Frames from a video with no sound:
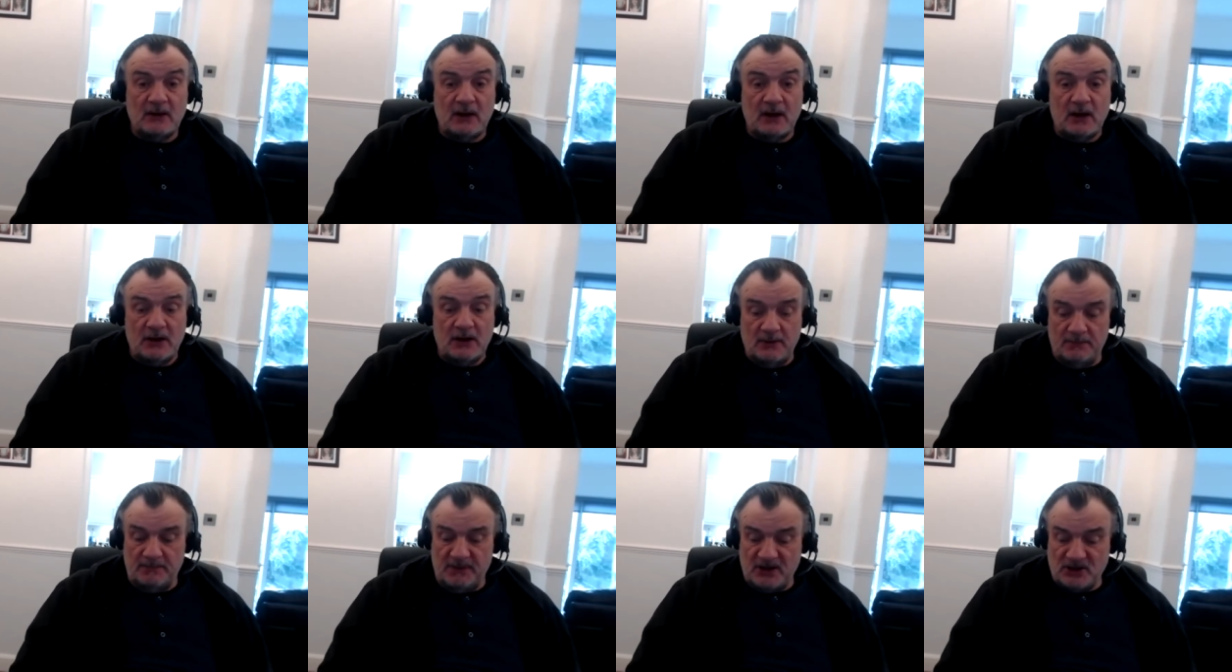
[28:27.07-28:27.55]

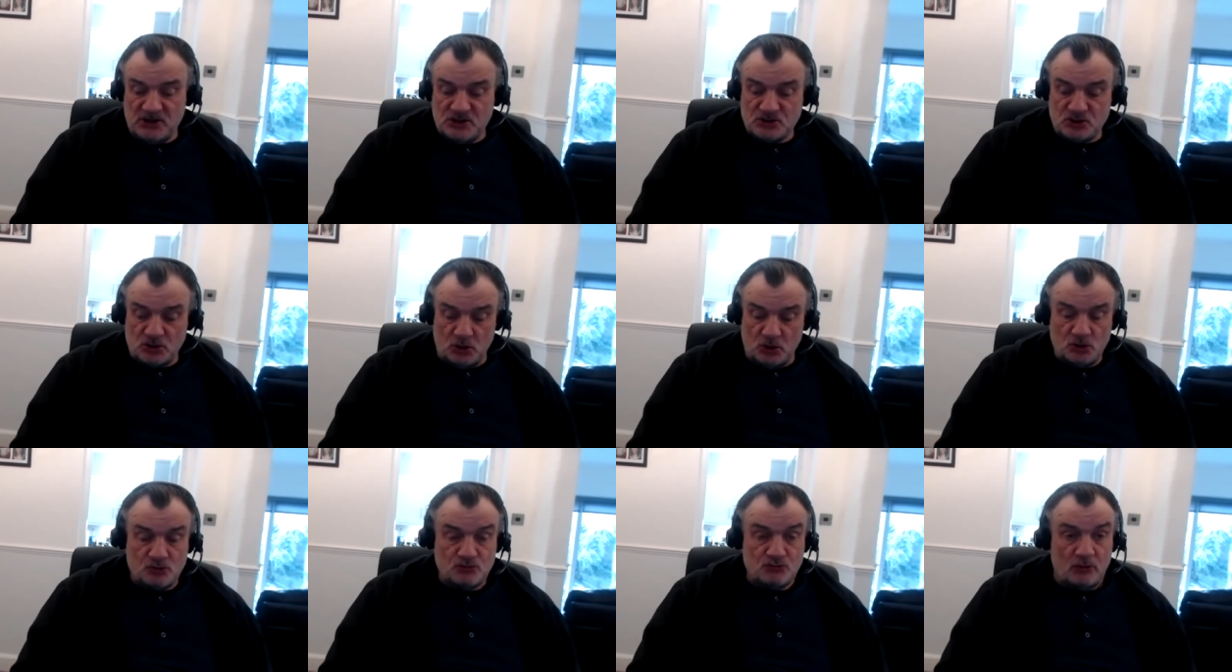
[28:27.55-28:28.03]
And the penny's
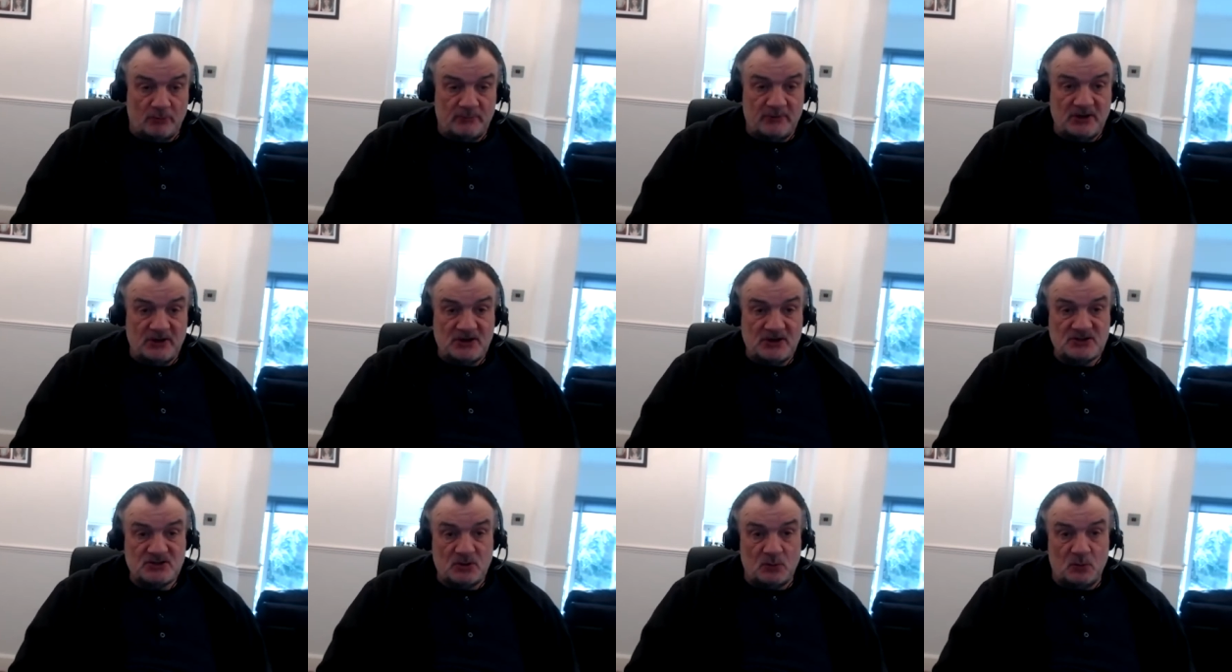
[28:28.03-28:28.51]
got to drop
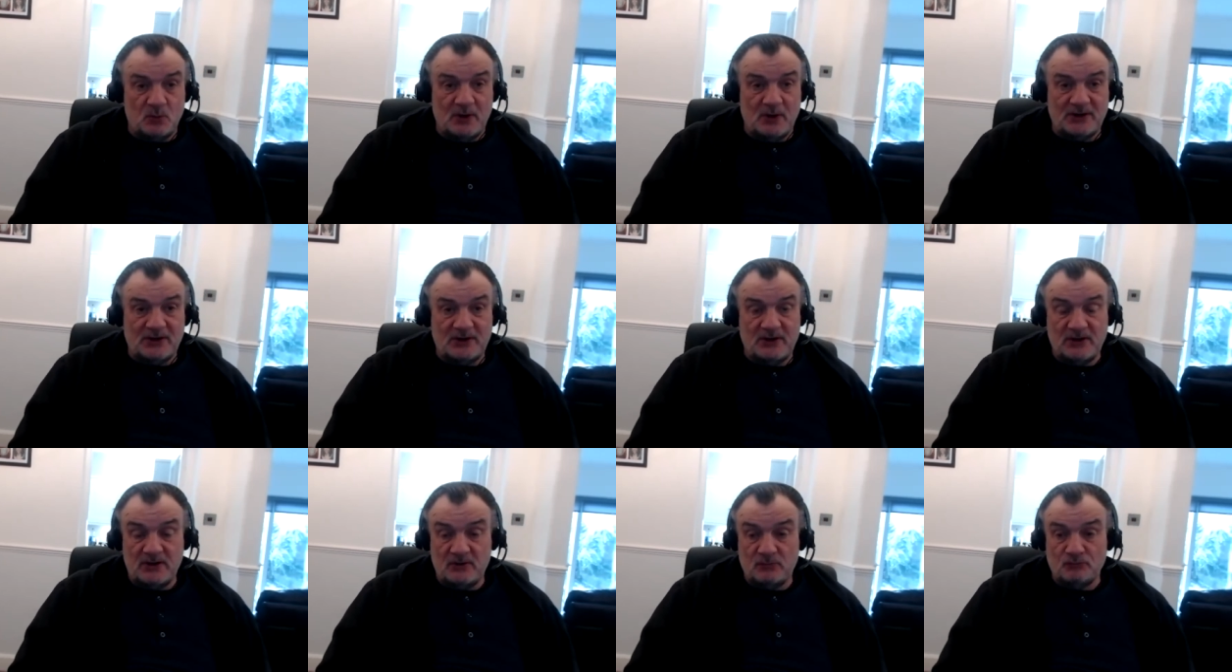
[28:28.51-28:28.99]
that he's at one
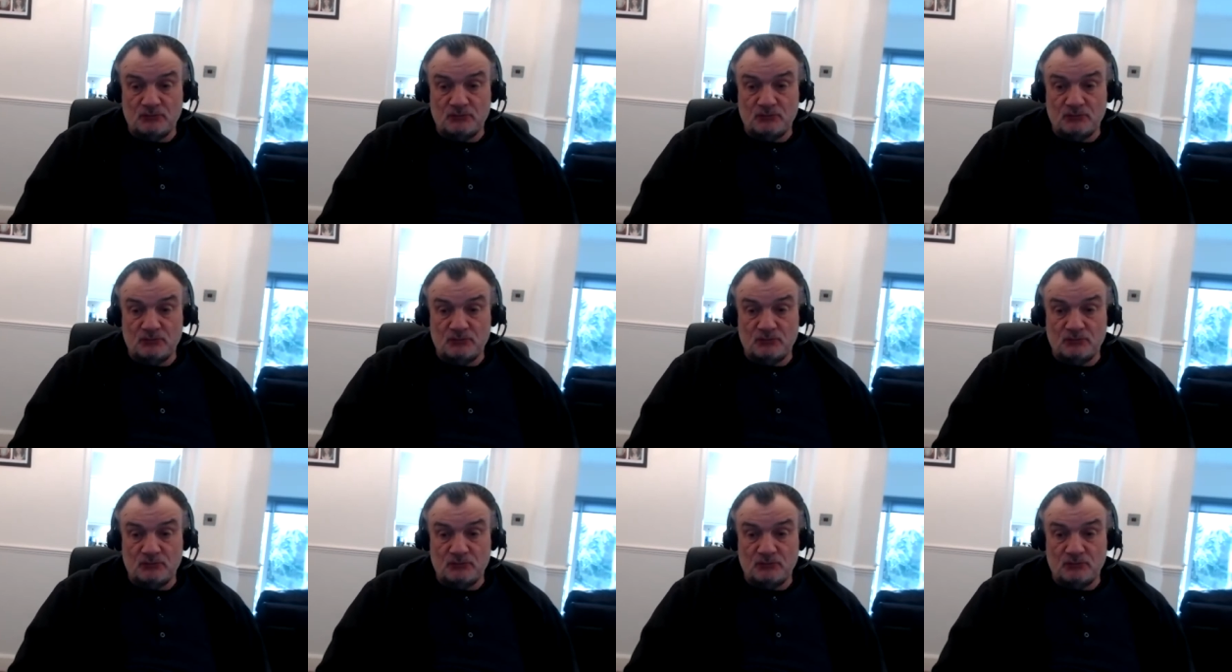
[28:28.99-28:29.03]
of the